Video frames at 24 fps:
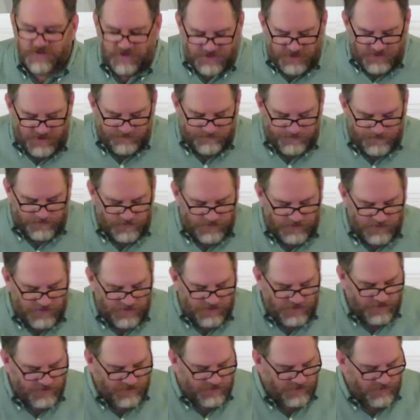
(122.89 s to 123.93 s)
to keep
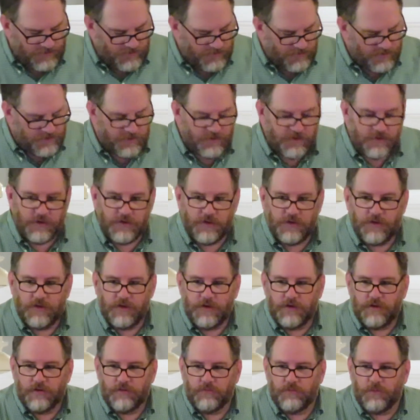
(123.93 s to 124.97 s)
going
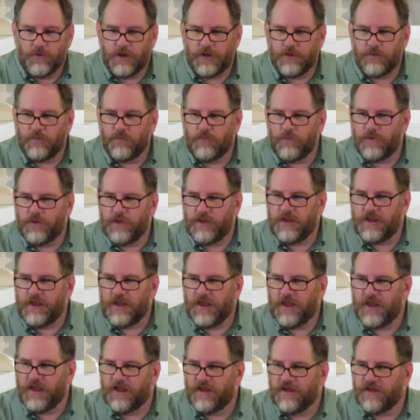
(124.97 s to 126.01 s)
what
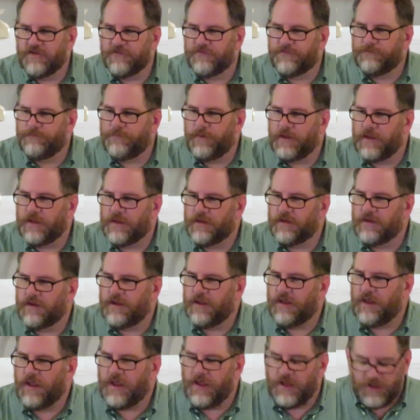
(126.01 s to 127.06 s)
we have
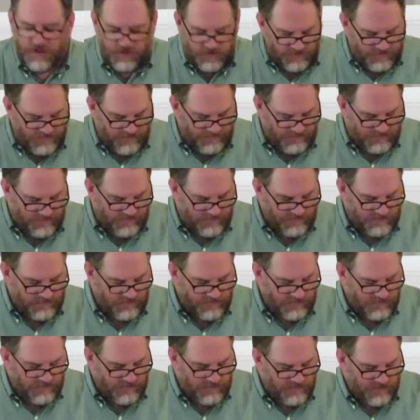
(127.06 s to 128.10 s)
been handed,
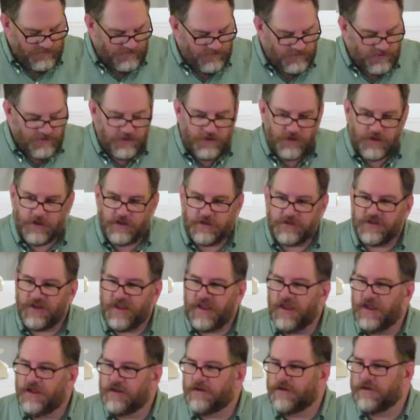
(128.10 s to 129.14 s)
and
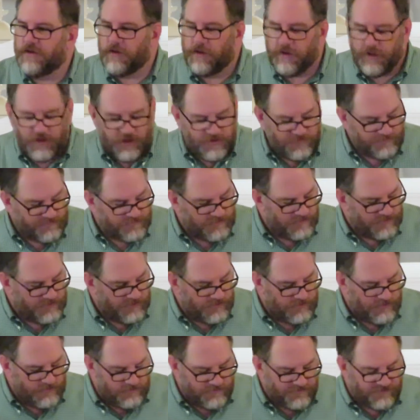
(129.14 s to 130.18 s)
to hand it off to
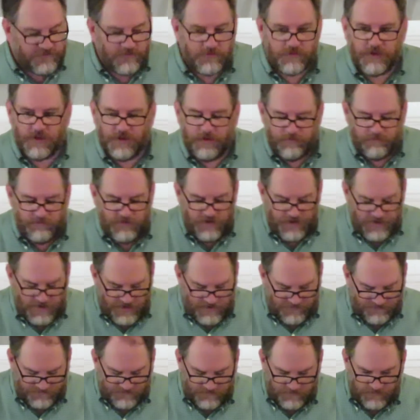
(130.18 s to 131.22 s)
those who come
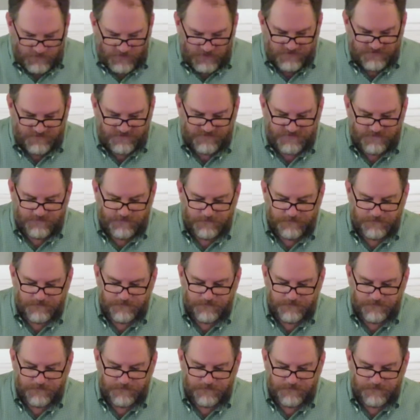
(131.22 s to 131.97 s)
after us.